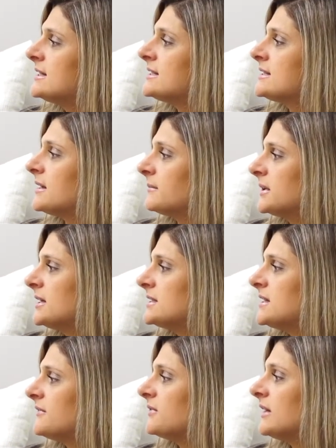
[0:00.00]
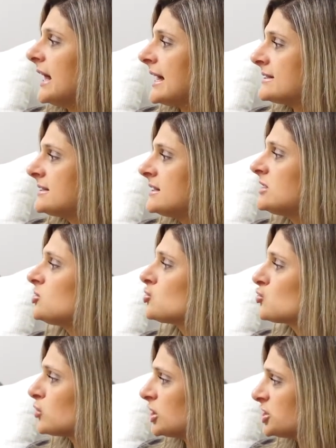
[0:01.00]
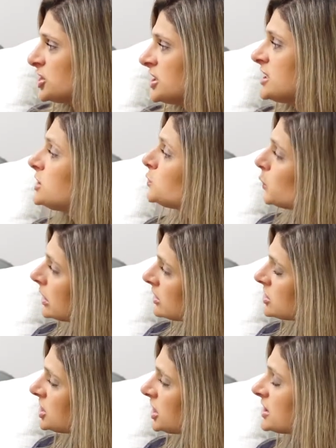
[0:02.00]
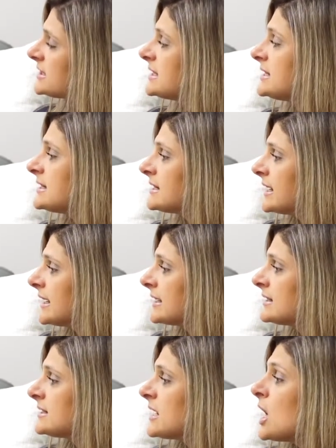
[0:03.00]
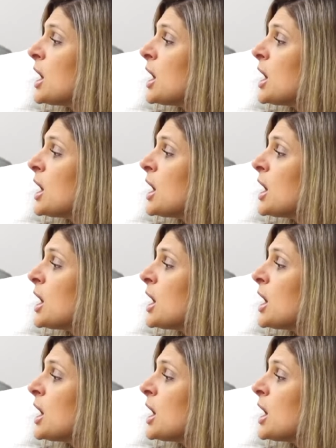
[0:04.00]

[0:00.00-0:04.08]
Some kids have glasses, crutches, wheelchairs, and slings,